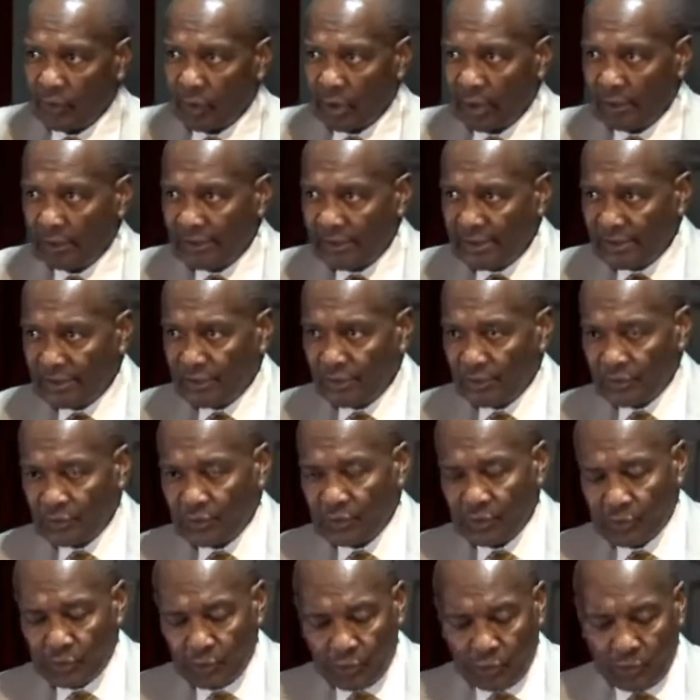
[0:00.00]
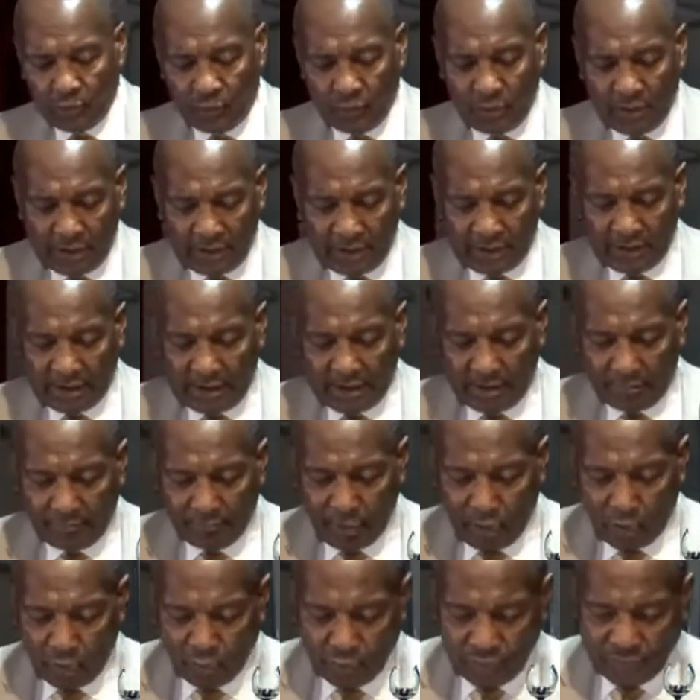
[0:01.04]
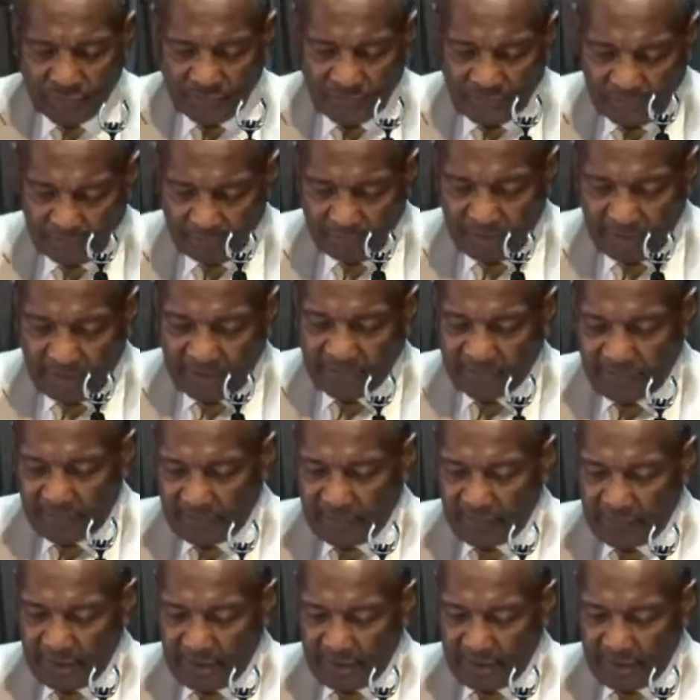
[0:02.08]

allegiance to Moses, it means